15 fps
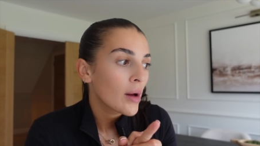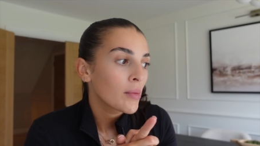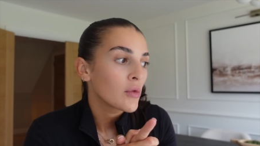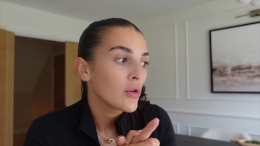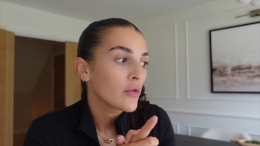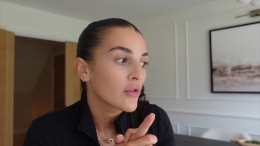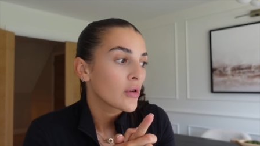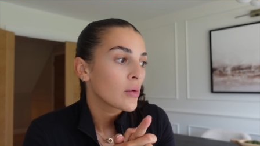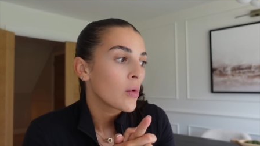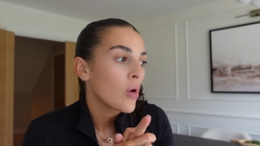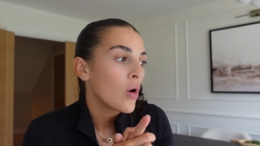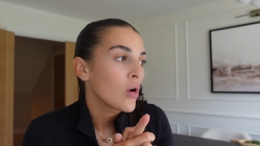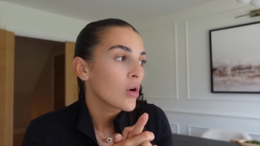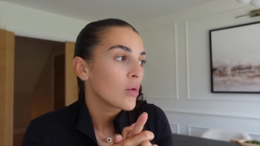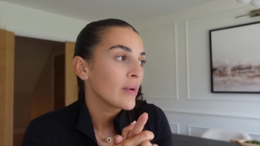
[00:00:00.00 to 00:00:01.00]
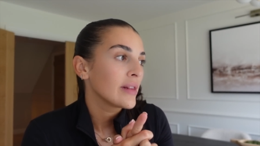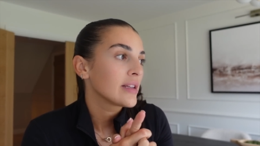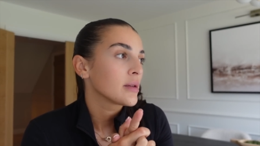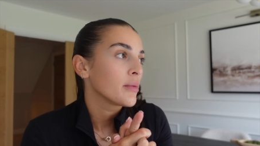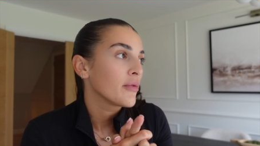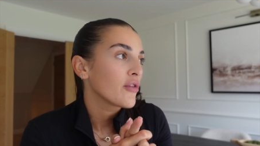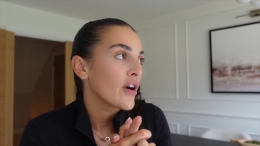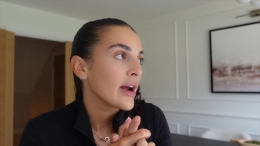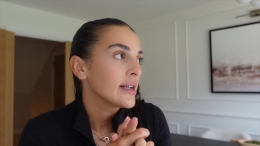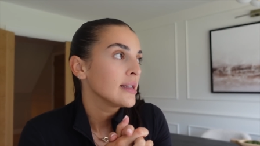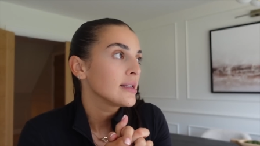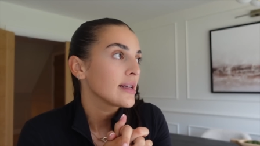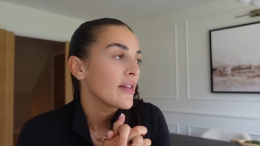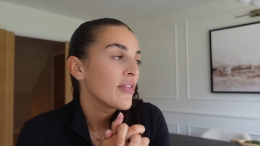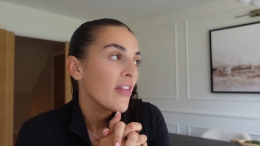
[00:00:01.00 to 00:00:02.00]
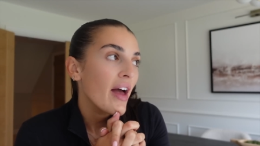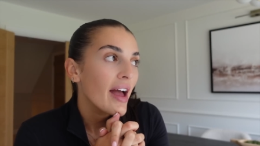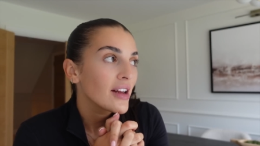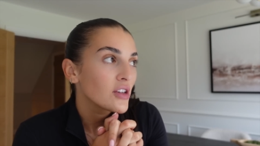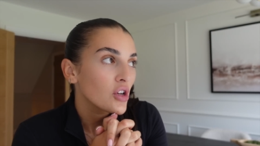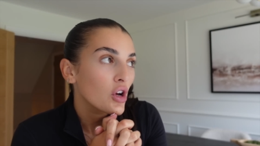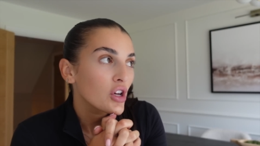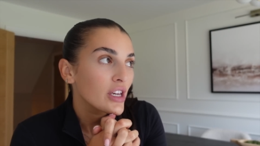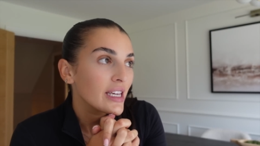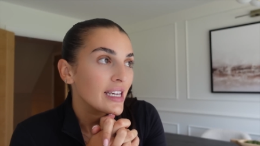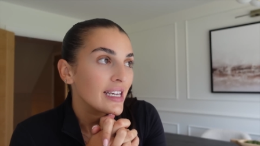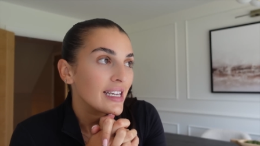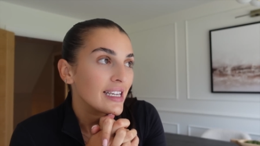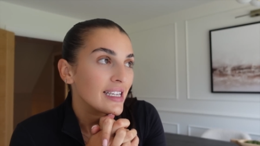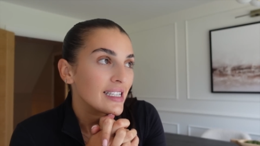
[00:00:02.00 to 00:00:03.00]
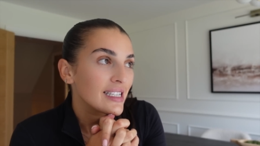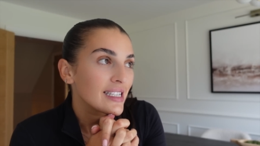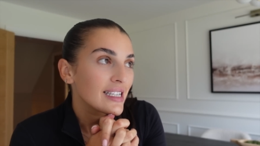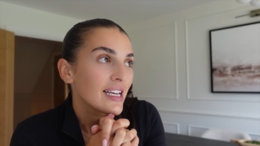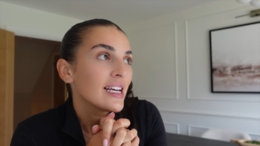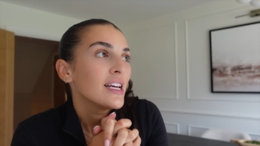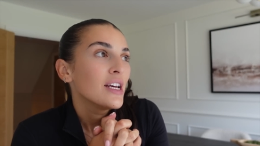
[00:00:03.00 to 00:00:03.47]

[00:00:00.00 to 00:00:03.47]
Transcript: I'm going for a walk with some friends and their doggies,